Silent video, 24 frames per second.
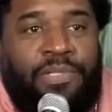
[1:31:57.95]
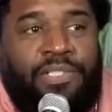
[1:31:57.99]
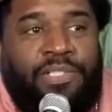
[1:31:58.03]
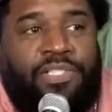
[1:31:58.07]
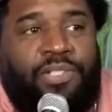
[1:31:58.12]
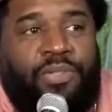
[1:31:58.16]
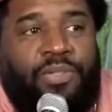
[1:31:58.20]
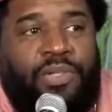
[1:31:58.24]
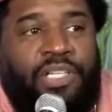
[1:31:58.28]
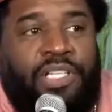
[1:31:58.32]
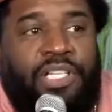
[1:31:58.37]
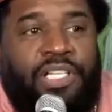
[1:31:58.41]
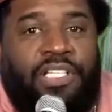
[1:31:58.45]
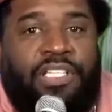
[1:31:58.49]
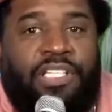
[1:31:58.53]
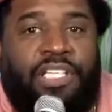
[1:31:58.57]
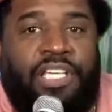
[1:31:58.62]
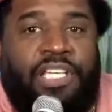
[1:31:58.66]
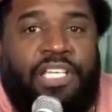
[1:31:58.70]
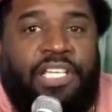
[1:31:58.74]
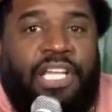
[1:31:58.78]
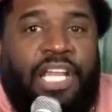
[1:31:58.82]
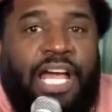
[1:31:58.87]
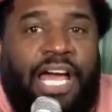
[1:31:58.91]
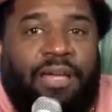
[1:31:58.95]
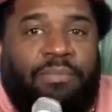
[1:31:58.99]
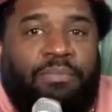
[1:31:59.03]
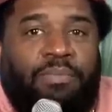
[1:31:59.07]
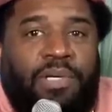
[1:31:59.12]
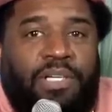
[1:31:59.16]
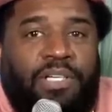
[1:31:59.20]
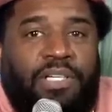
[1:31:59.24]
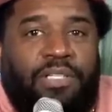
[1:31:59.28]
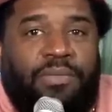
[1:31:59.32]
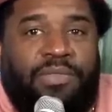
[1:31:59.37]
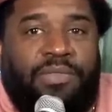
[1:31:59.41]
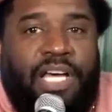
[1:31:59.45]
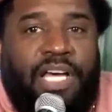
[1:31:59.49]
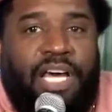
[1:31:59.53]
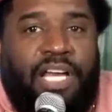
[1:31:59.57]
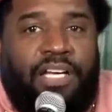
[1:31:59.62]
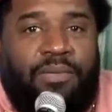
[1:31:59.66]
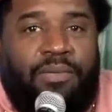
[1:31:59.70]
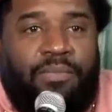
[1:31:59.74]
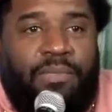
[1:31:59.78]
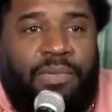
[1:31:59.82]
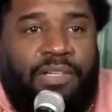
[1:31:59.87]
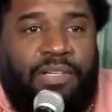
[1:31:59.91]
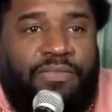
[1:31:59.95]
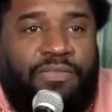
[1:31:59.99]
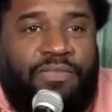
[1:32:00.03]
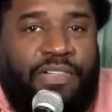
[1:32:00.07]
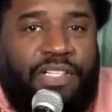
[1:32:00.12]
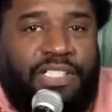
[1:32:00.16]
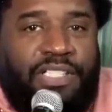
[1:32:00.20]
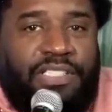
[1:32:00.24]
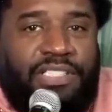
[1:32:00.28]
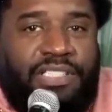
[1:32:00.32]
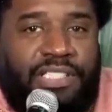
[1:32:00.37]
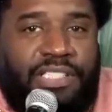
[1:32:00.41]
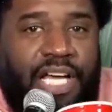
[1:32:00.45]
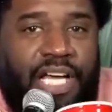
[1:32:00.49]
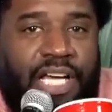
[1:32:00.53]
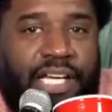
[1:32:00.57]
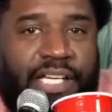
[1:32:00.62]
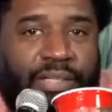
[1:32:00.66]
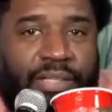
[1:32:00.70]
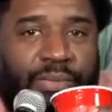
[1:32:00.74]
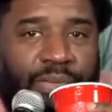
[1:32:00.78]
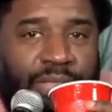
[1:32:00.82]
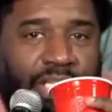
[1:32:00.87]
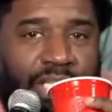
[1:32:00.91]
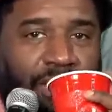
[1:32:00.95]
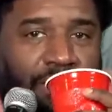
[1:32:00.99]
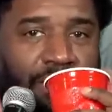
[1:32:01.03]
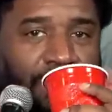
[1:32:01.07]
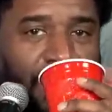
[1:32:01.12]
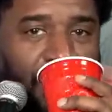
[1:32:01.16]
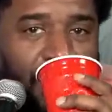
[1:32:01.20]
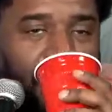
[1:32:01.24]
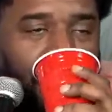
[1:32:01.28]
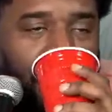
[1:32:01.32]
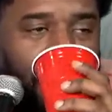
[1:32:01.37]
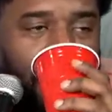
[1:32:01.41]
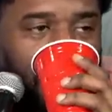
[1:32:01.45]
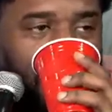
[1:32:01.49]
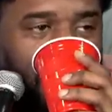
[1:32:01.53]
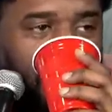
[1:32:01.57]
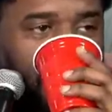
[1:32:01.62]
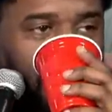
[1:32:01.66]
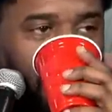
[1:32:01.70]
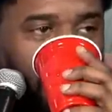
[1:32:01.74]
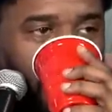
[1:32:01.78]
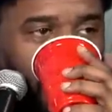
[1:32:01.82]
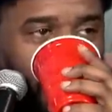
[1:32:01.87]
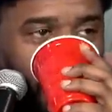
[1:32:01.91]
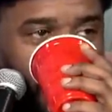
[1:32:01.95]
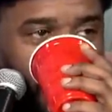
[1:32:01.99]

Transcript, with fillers: He put be... you in here to get light bulbs out of the motherfucking socket when they blow.